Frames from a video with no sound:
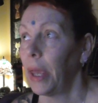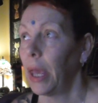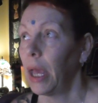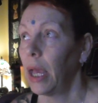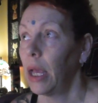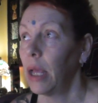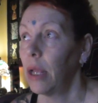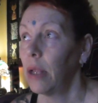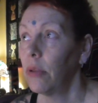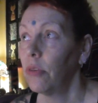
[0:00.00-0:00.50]

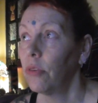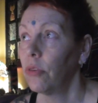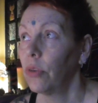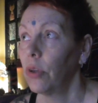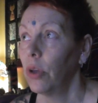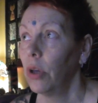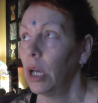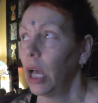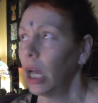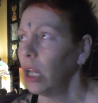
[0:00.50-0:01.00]

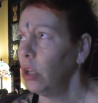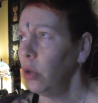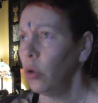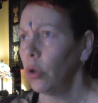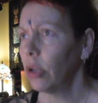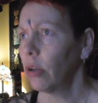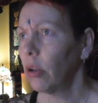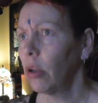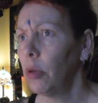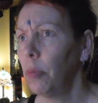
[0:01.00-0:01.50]
And and
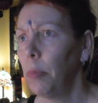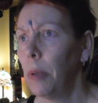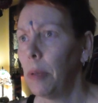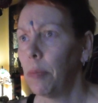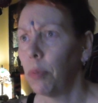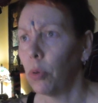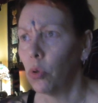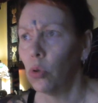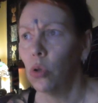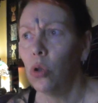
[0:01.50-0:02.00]
look at other
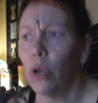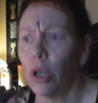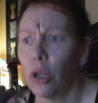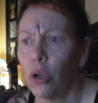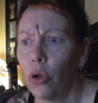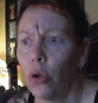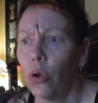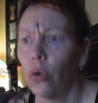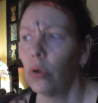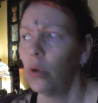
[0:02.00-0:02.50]
people. Look
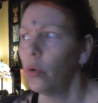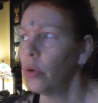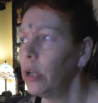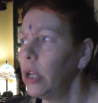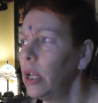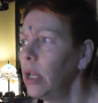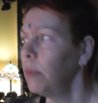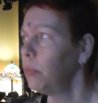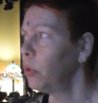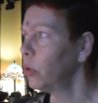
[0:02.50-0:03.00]
at her. Look
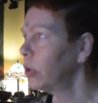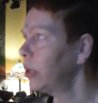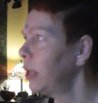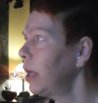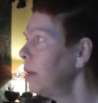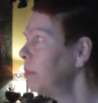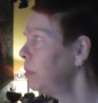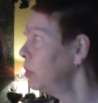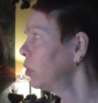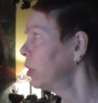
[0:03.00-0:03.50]
at him. Look at
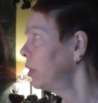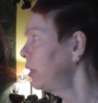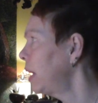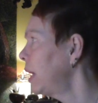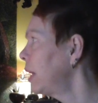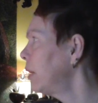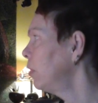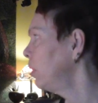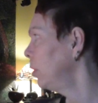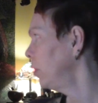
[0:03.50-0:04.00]
them. Look at
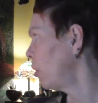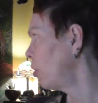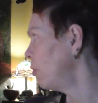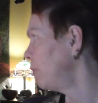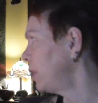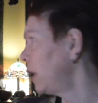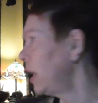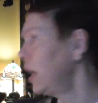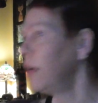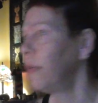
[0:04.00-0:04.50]
there and
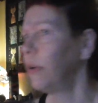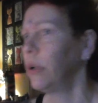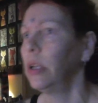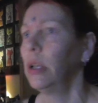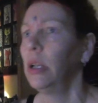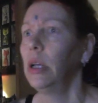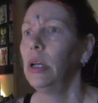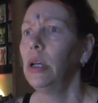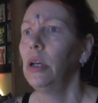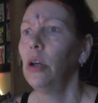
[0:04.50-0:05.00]
over there
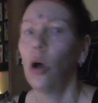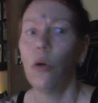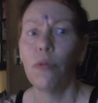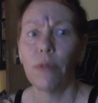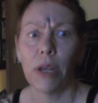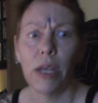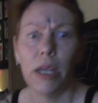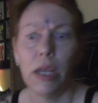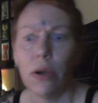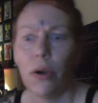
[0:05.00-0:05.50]
and
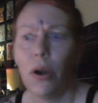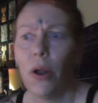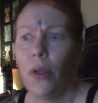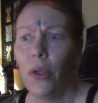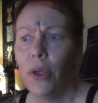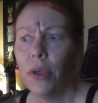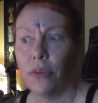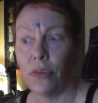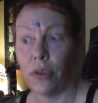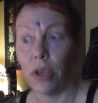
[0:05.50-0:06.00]
over here.
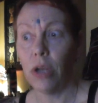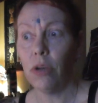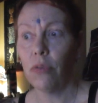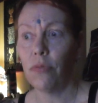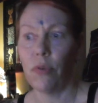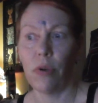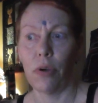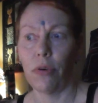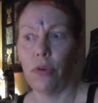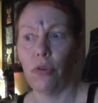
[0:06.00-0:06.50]

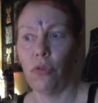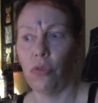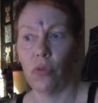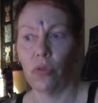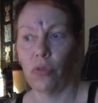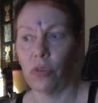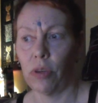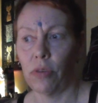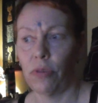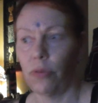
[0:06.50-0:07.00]
They're very
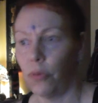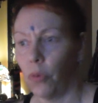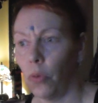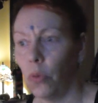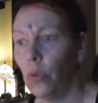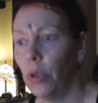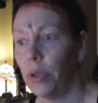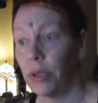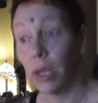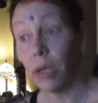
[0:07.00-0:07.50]

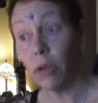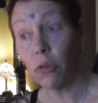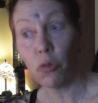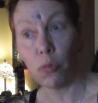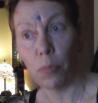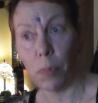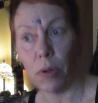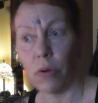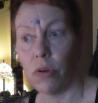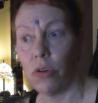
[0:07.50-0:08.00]
successful and they're
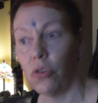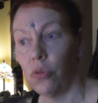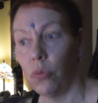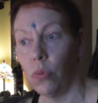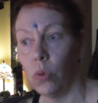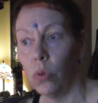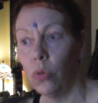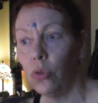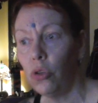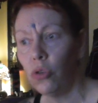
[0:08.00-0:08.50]

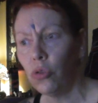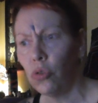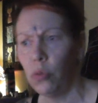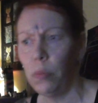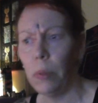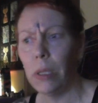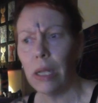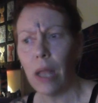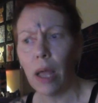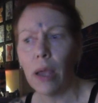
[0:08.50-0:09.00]
spiritual. You
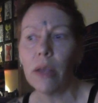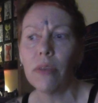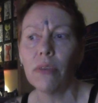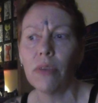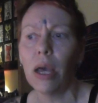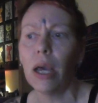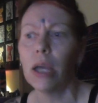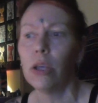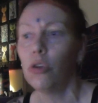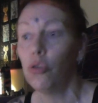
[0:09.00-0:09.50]
should be like
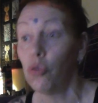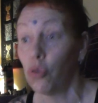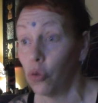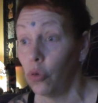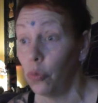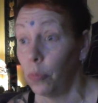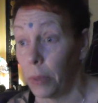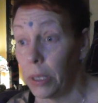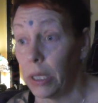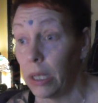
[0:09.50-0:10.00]
that. You
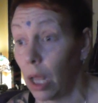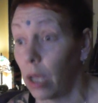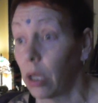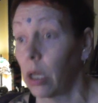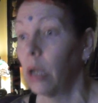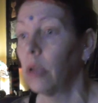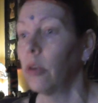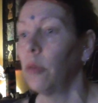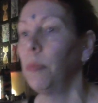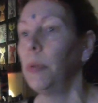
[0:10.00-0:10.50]
should be
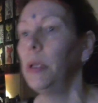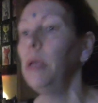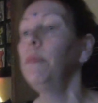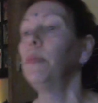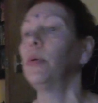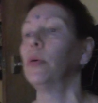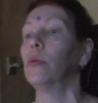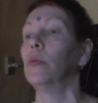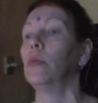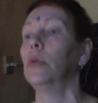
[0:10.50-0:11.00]
like other
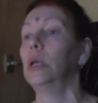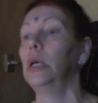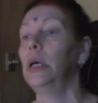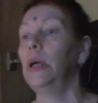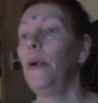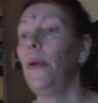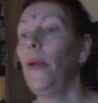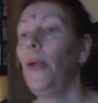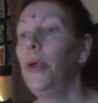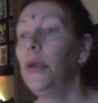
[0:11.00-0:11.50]
people.
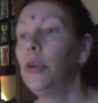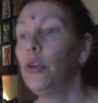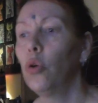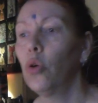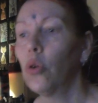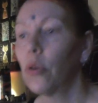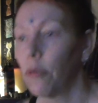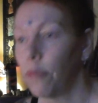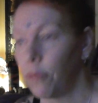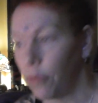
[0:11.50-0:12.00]

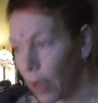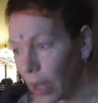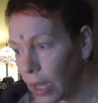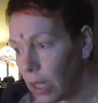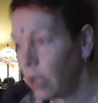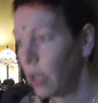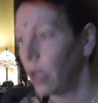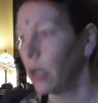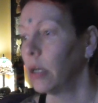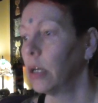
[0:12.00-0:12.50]
You're a
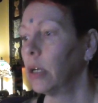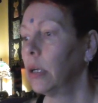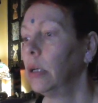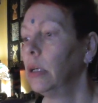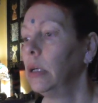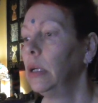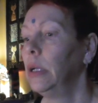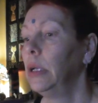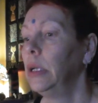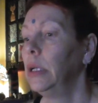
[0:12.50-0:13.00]
failure.
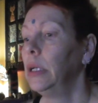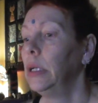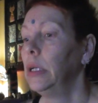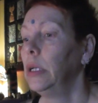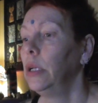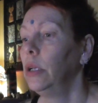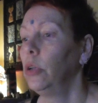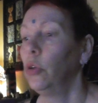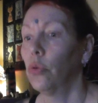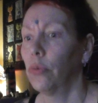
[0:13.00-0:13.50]

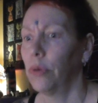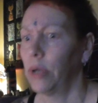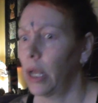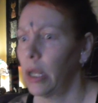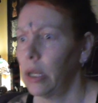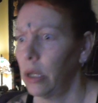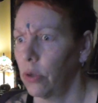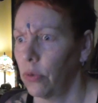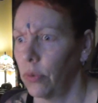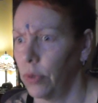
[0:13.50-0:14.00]
You're
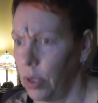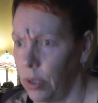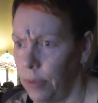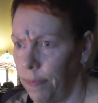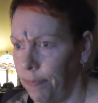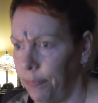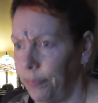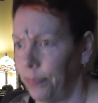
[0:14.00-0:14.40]
inadequate.